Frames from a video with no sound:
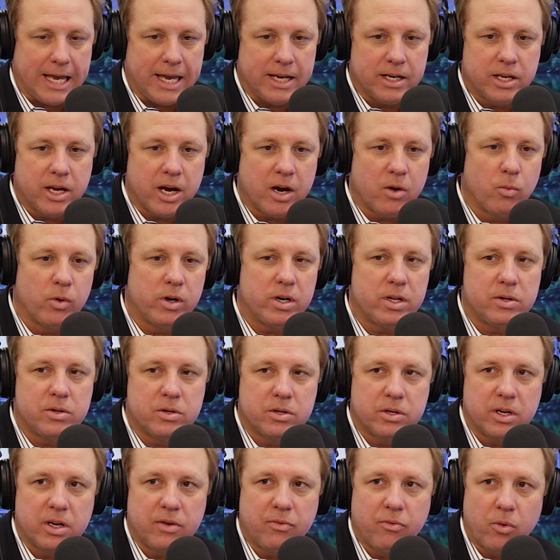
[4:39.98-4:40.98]
And Karen, what do you
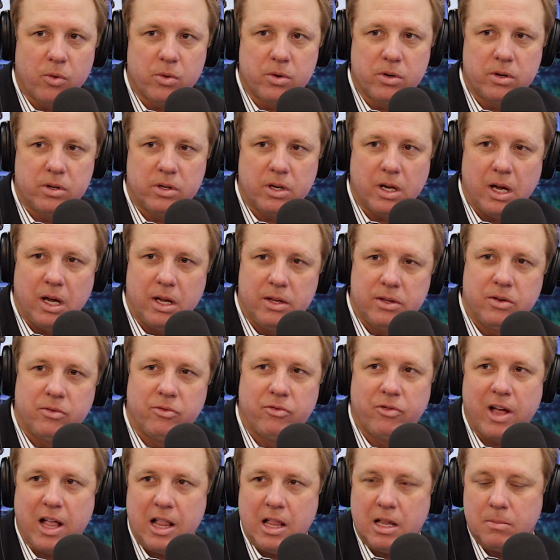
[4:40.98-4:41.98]
see for uh,
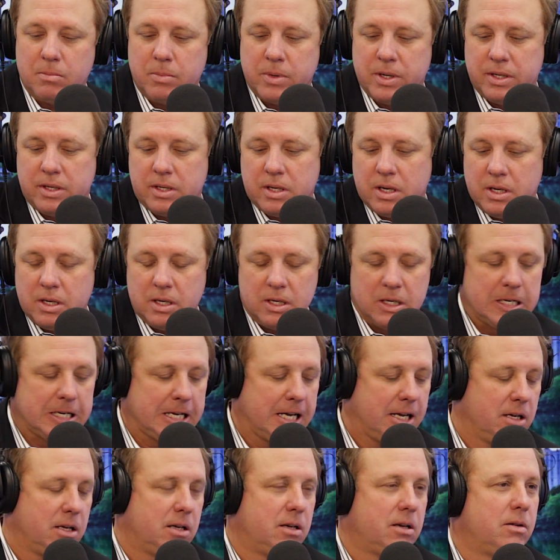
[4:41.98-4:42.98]
development?
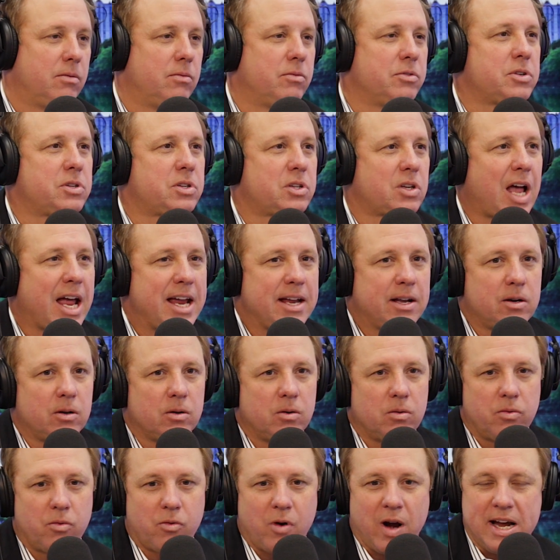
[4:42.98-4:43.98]
Uh,
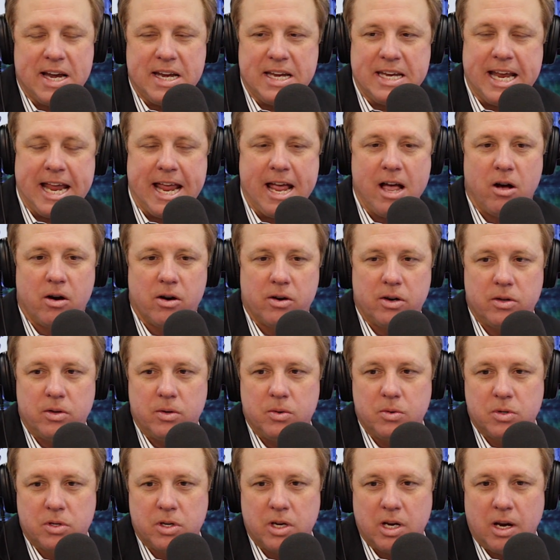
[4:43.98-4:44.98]
cycle right now? Are
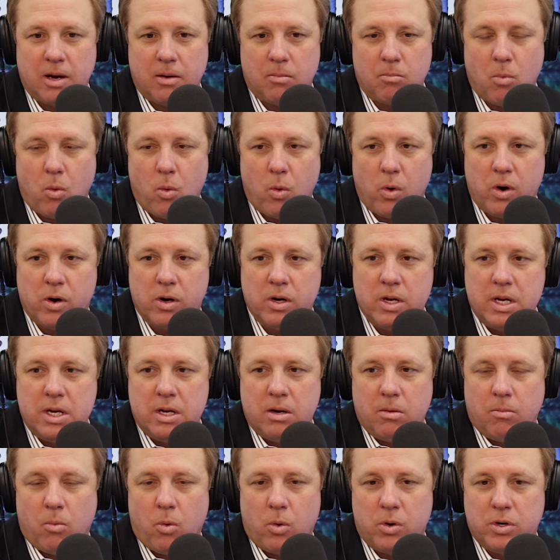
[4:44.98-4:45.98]
you seeing more
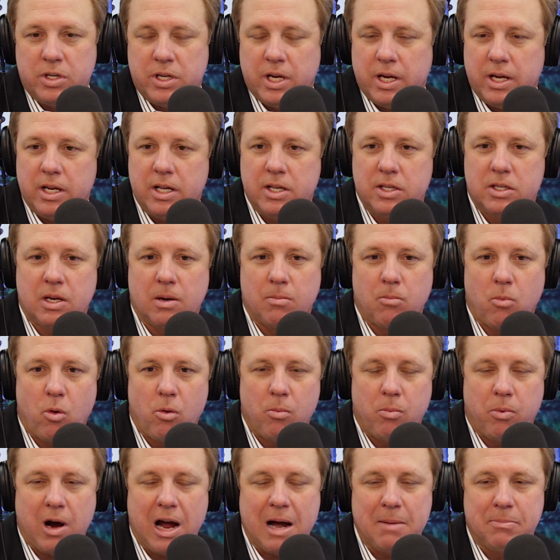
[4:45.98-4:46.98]
more tenants and
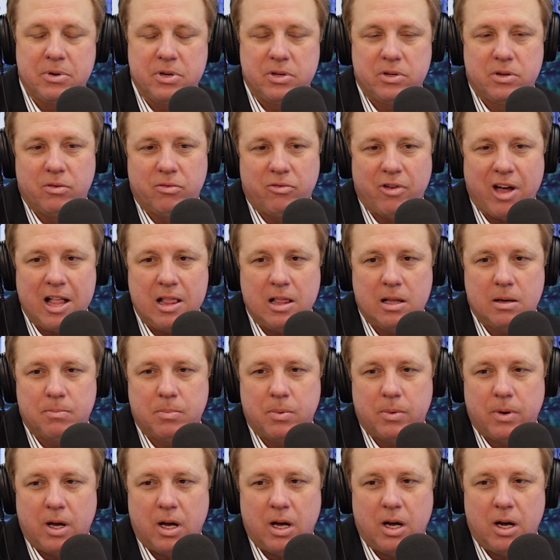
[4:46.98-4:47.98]
more properties
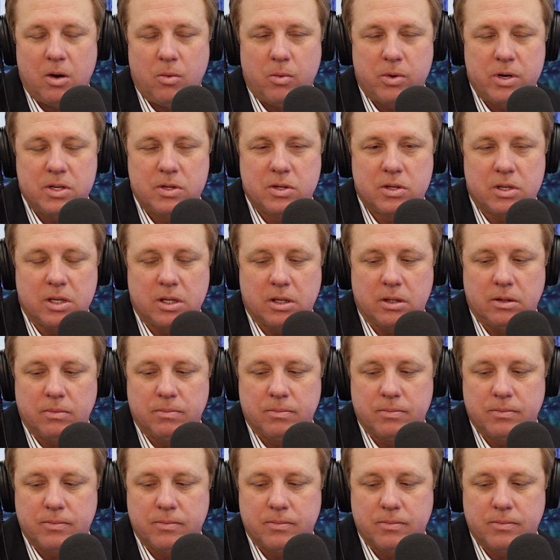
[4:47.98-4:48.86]
develop? Uh, what are you seeing?